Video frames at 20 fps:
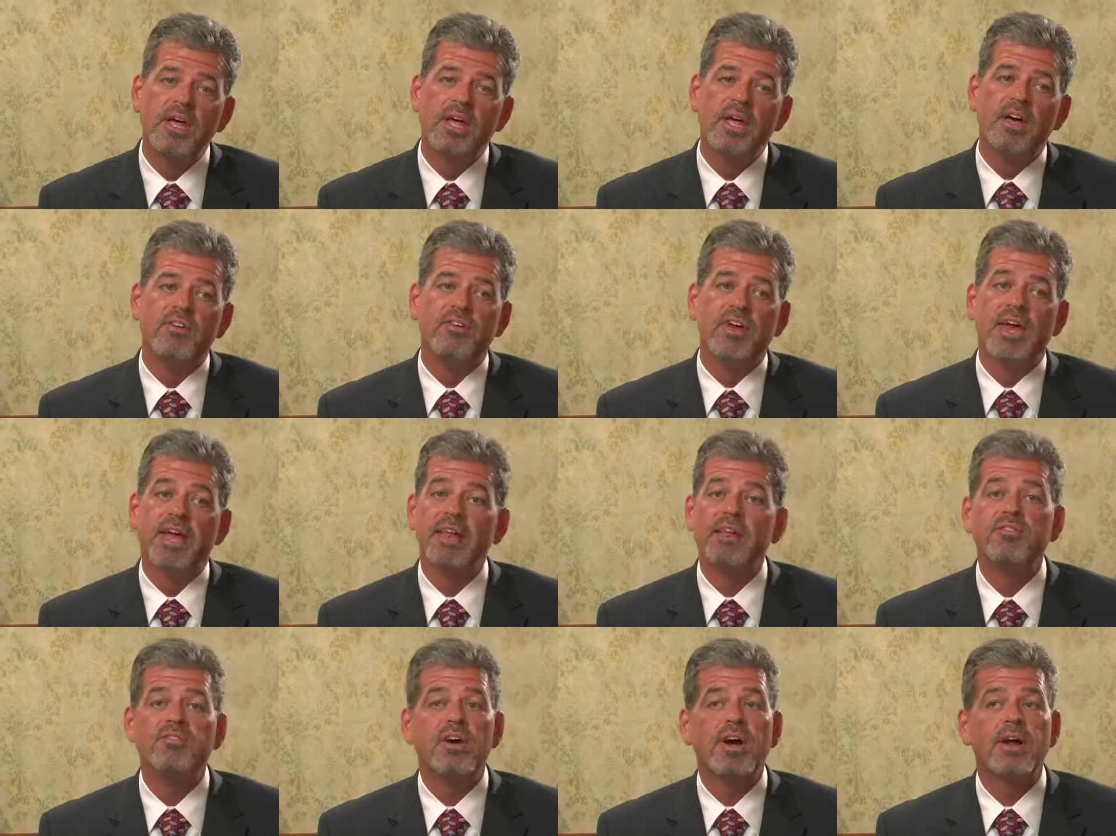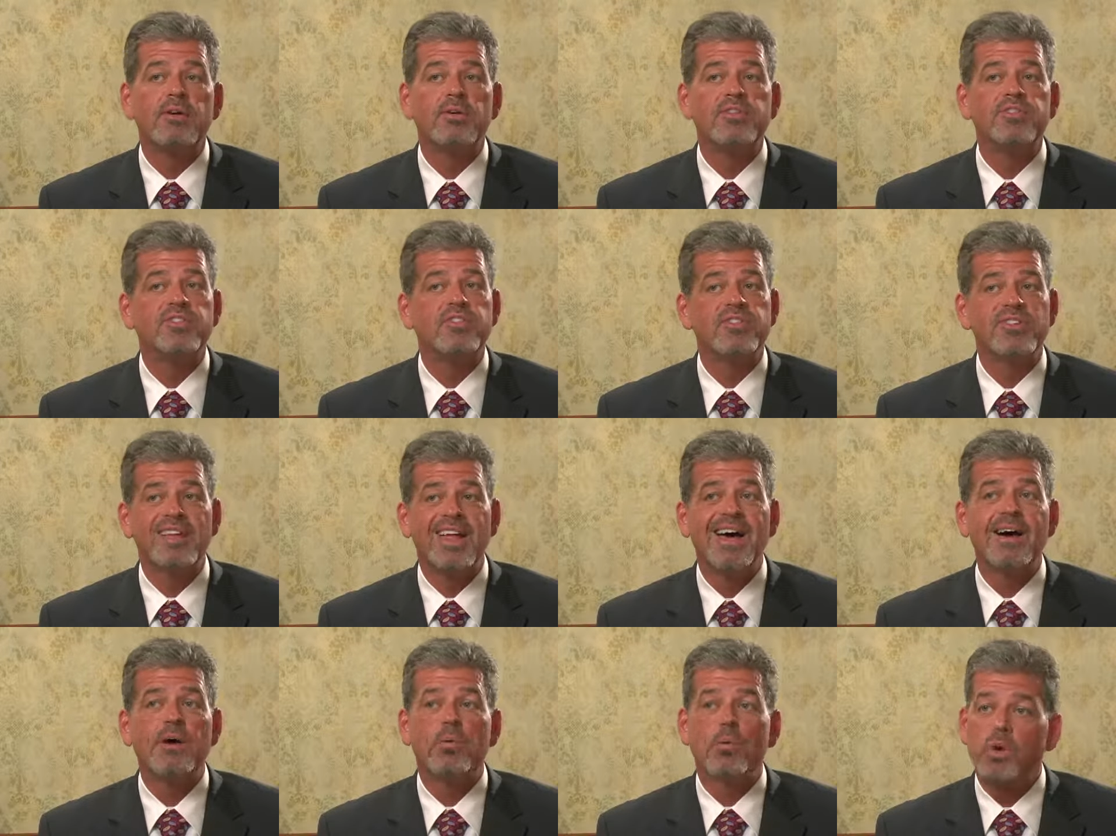of antivirus is
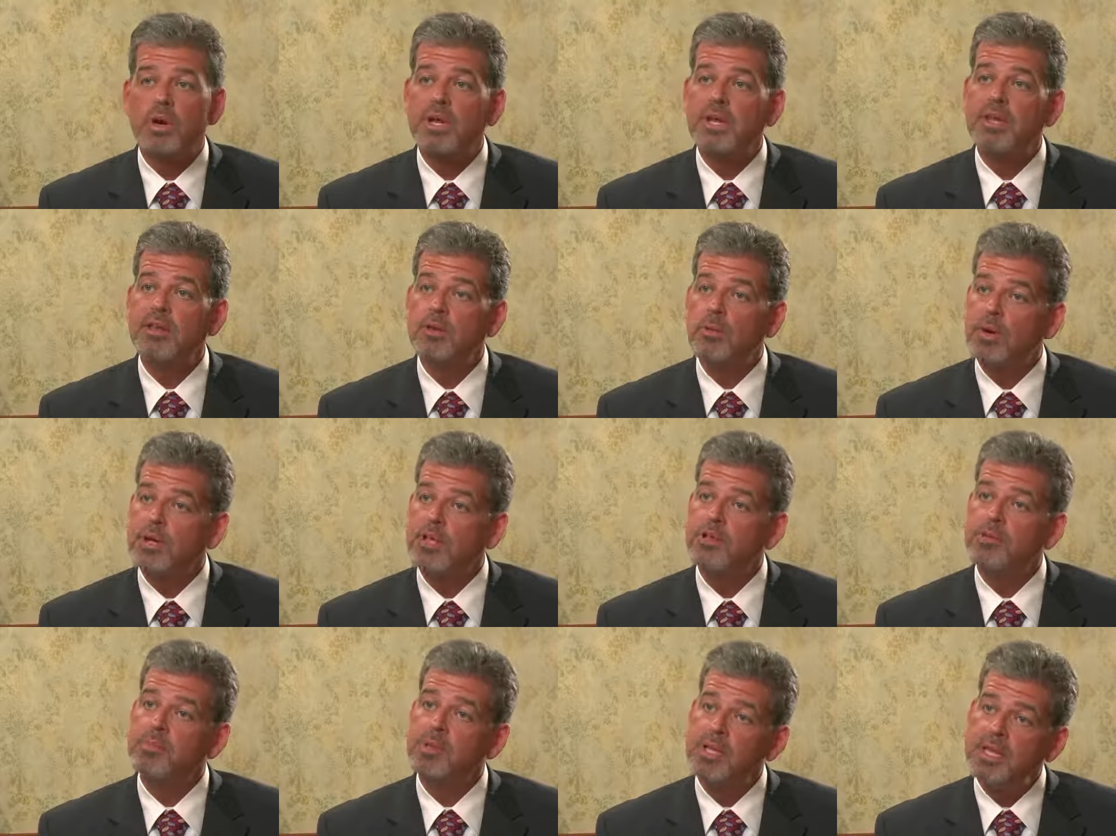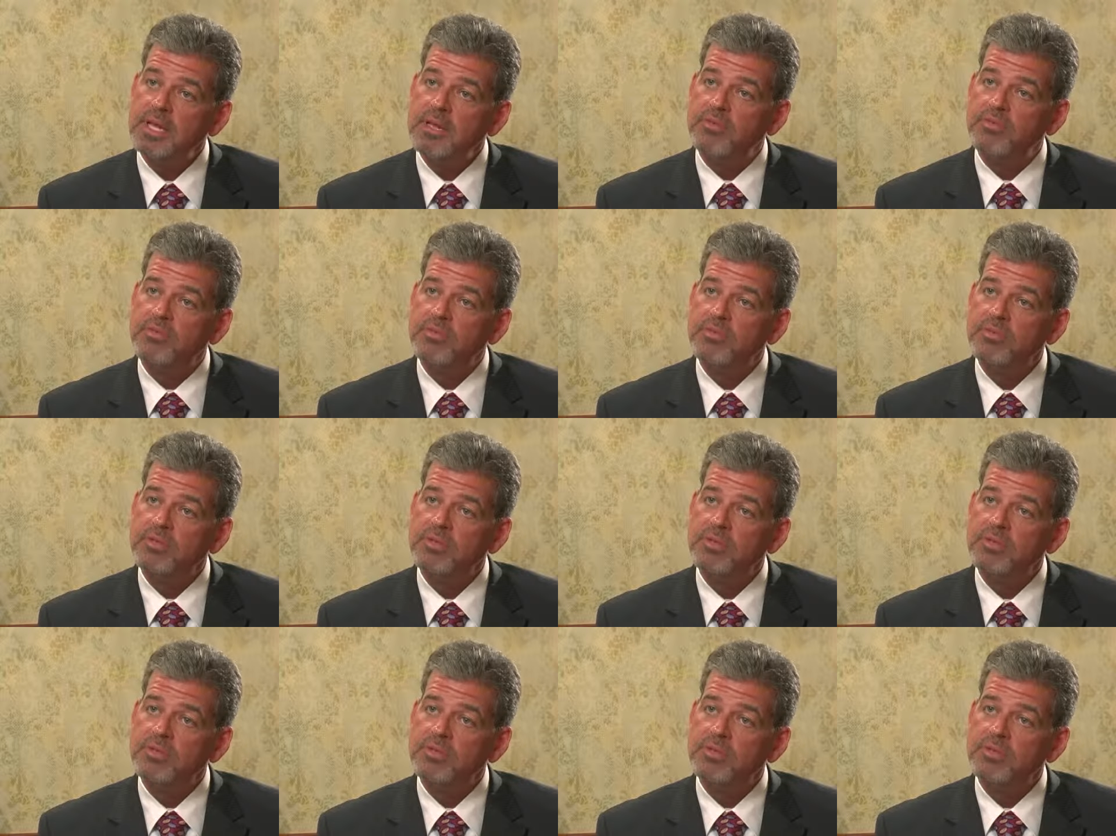not working the way you believe.